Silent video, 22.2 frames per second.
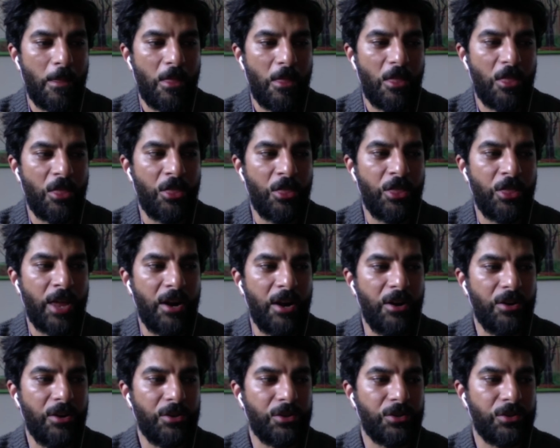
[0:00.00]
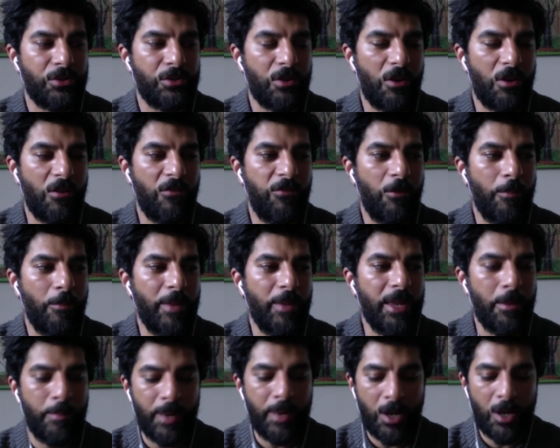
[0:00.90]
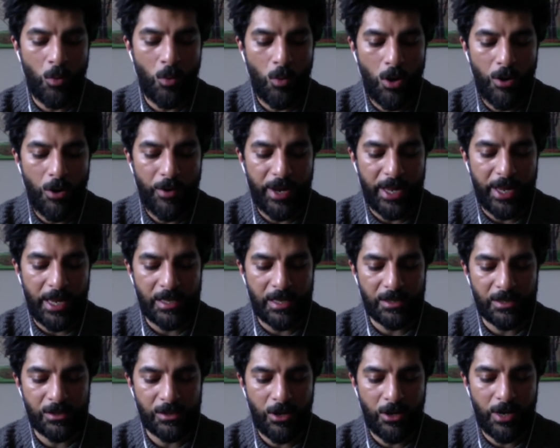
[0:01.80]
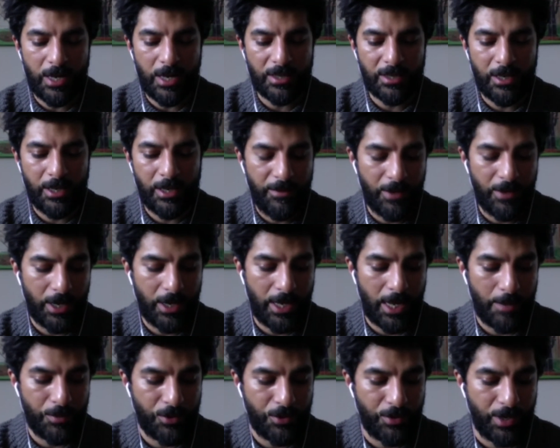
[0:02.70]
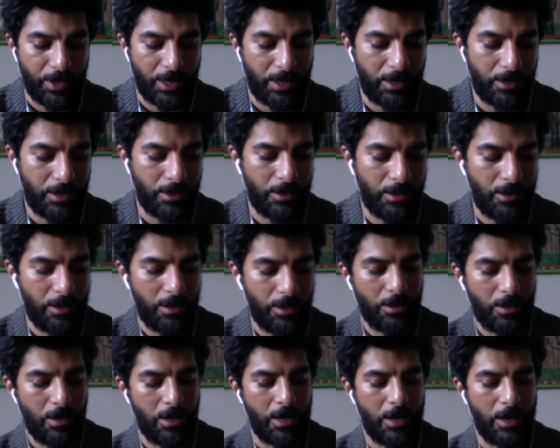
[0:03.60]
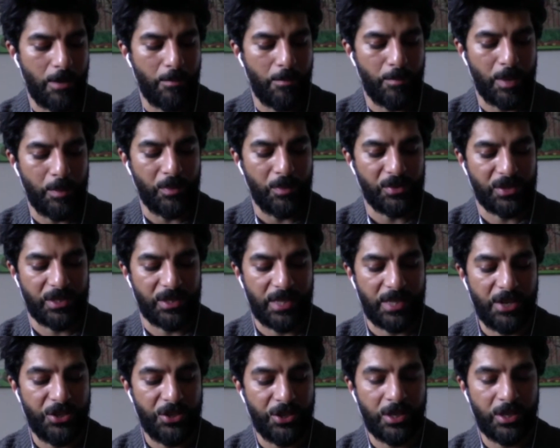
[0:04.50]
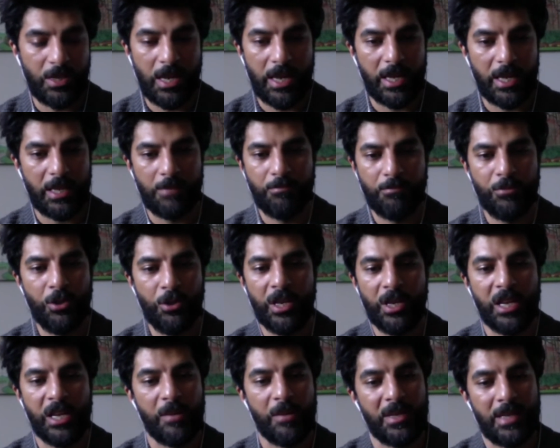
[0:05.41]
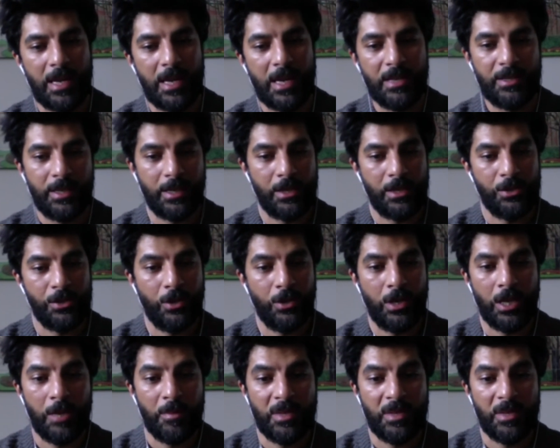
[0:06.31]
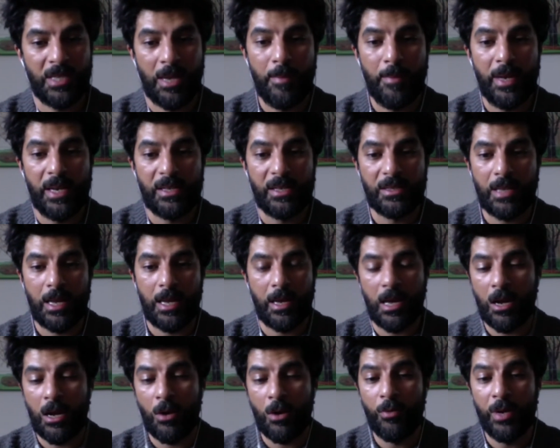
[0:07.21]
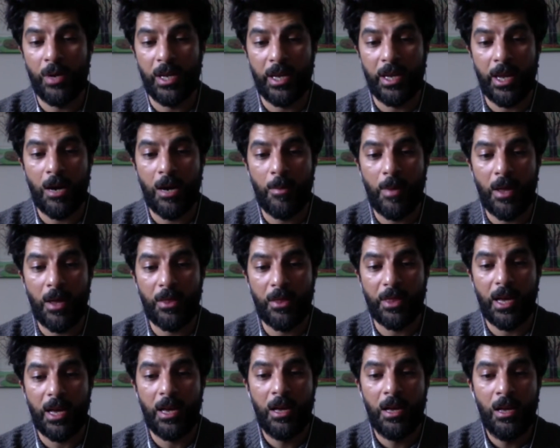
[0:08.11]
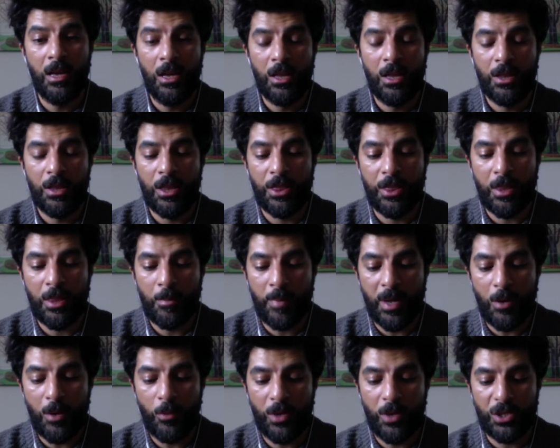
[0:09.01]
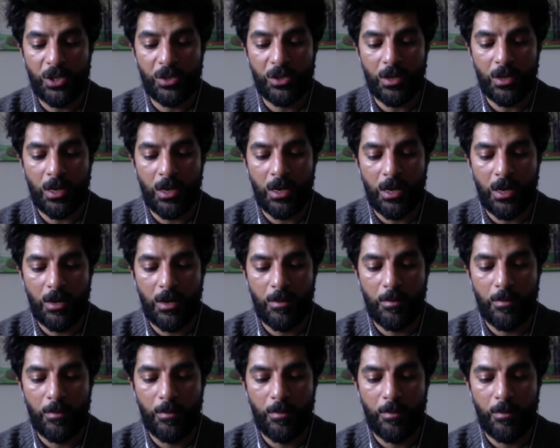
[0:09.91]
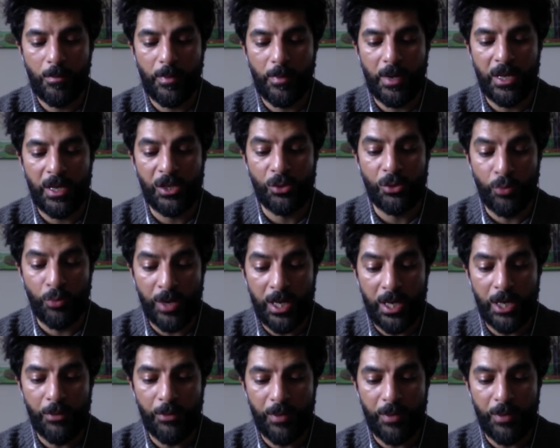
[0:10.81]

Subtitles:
there's, for me, a bigger worry is not necessarily even capturing people's attention. You could give me 10 seconds, you can give me 10 minutes. I don't really care about that. The bit which is really, really